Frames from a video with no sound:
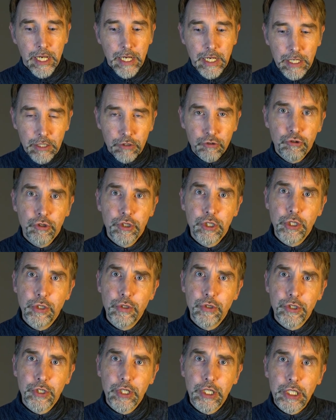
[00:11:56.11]

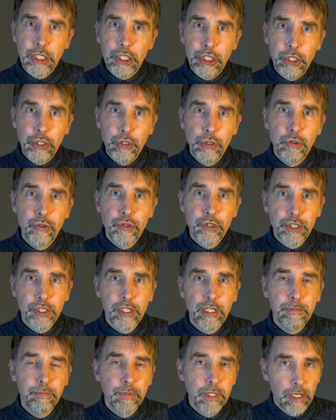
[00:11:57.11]
introducing new
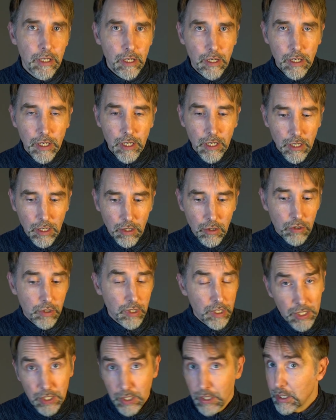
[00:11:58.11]
stimuli
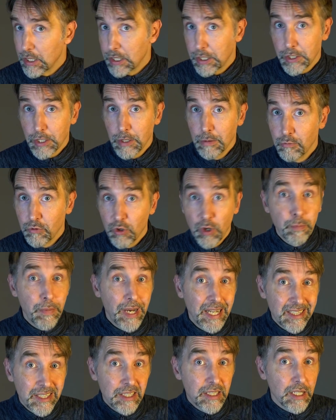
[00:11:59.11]
alongside some
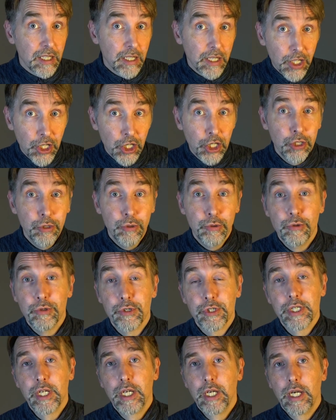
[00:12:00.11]
romantic
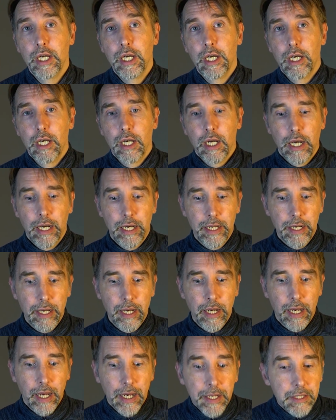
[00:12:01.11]
cues, and
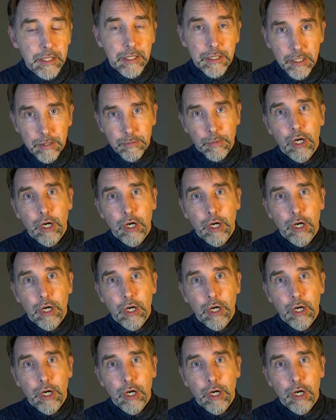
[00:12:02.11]
adding some